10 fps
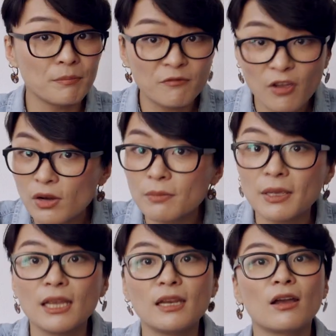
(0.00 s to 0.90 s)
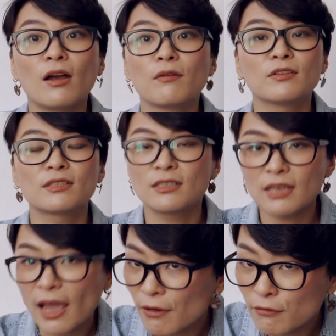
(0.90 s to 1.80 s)
Very beginning of the
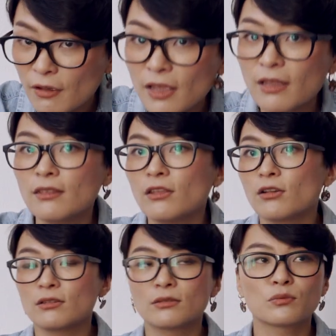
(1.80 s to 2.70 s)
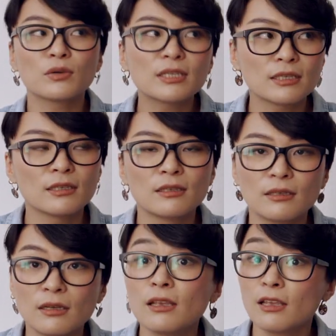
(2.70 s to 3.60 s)
step, there is
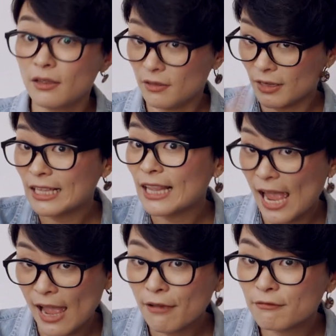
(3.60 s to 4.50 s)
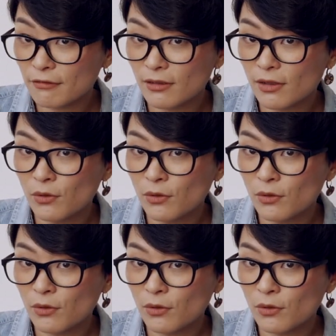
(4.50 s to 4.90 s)
written the clef,